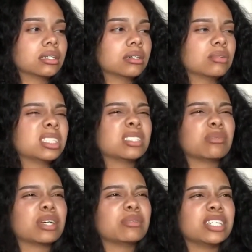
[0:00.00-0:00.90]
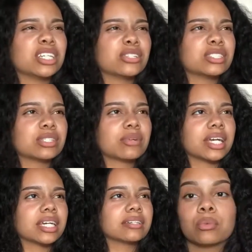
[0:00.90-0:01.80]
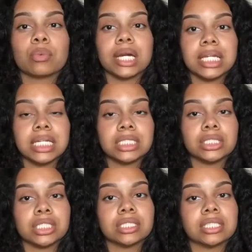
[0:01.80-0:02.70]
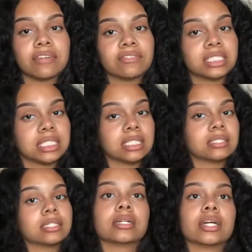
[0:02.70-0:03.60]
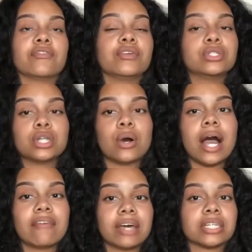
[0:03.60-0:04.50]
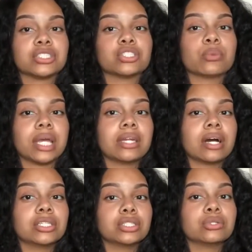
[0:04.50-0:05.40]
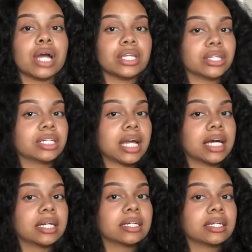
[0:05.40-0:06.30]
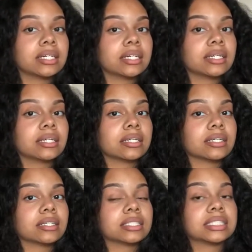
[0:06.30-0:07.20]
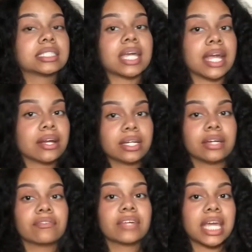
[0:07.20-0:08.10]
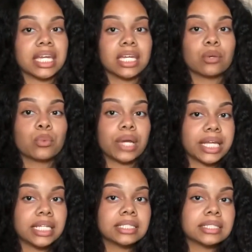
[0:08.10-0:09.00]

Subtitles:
what's the one when you're losing weight? What is your deficit? If you don't have extra weight on you and you're not scared of gaining weight,